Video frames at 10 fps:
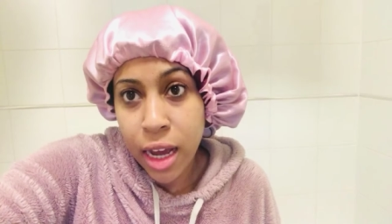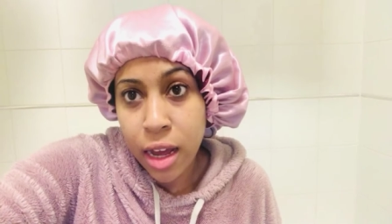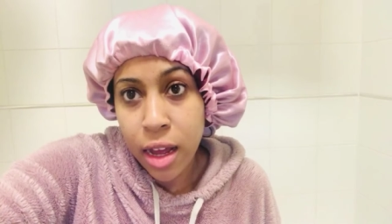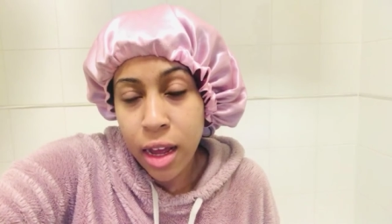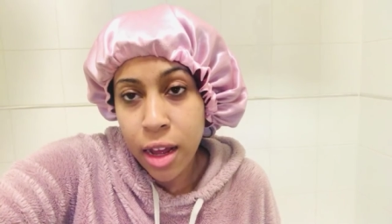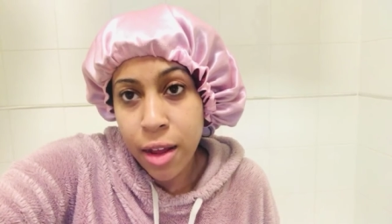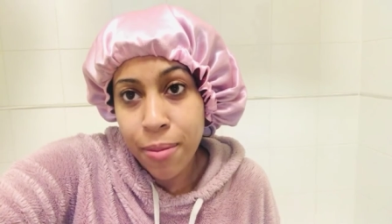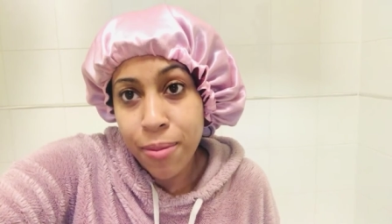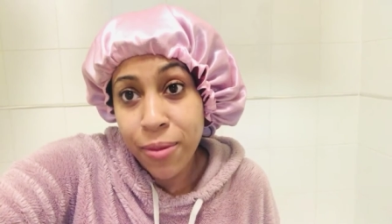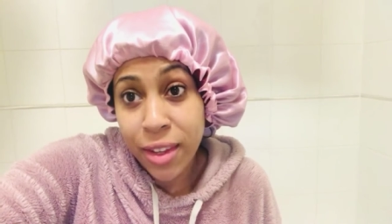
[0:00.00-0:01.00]

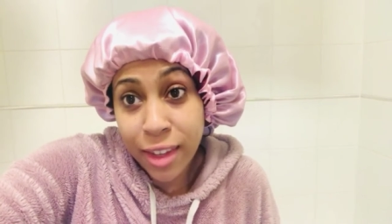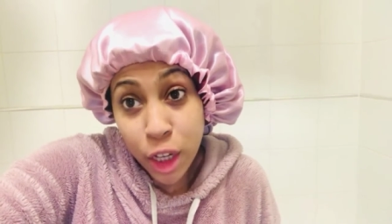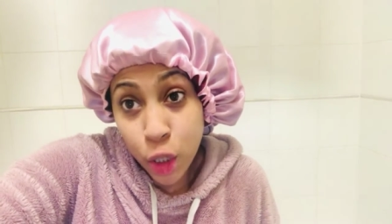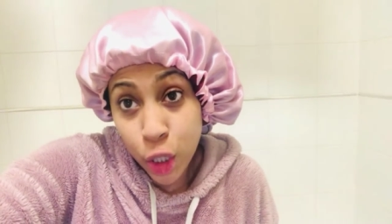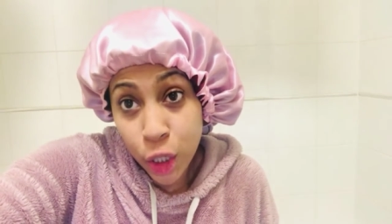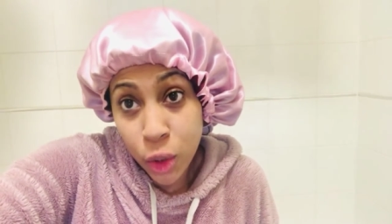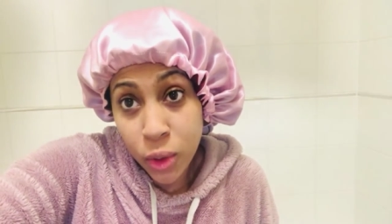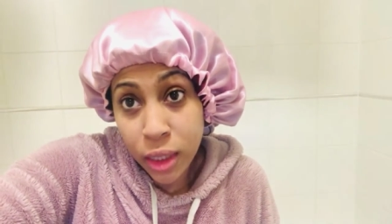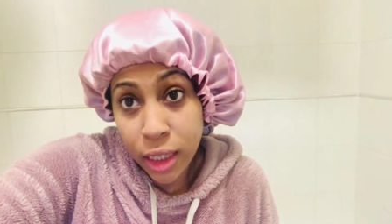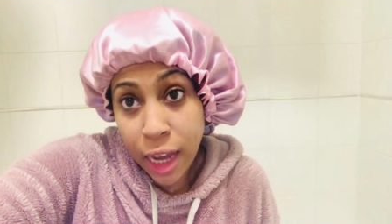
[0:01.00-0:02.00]
um, stay
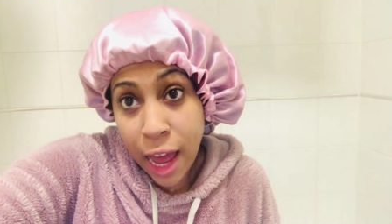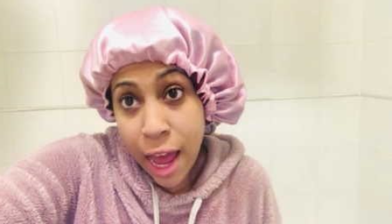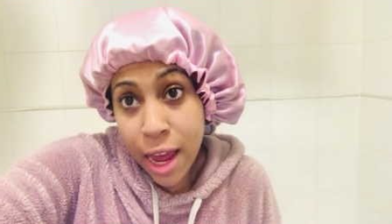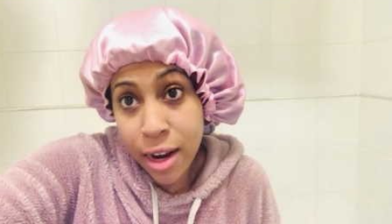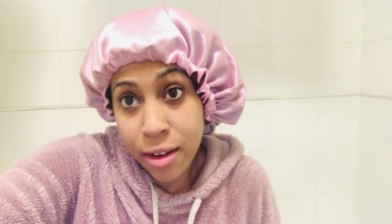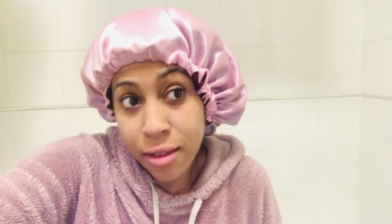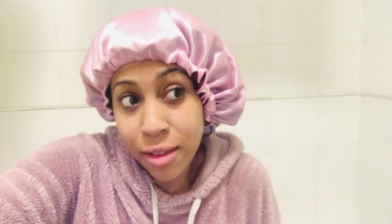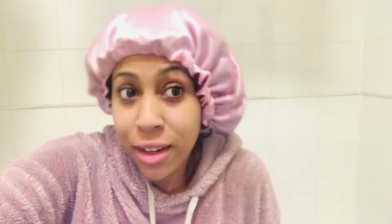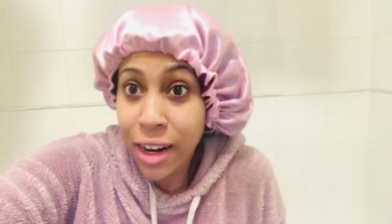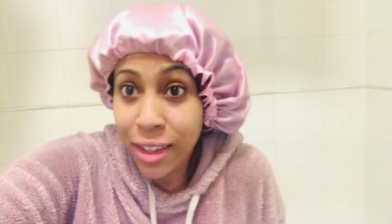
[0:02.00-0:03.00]
tuned
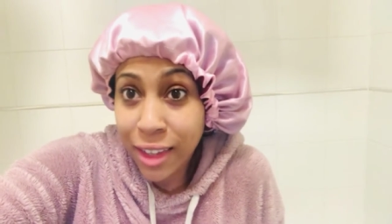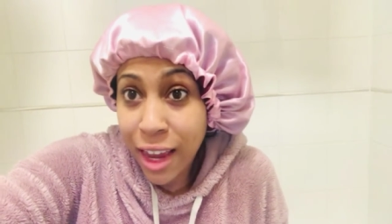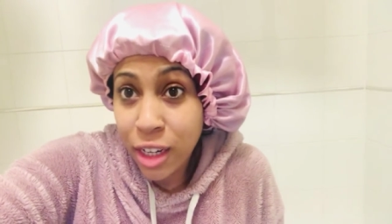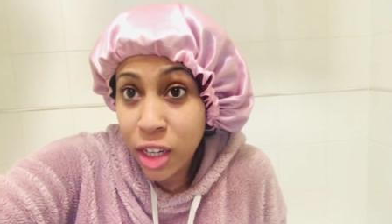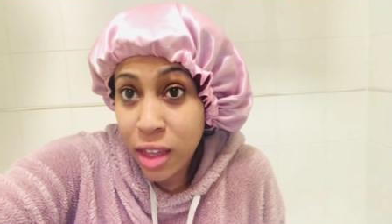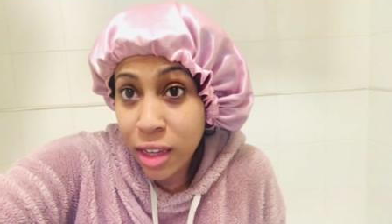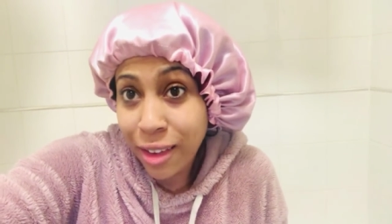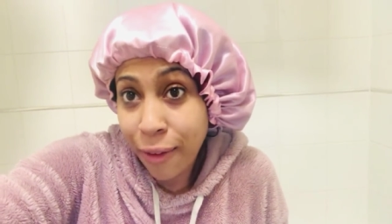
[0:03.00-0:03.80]
and let's get into this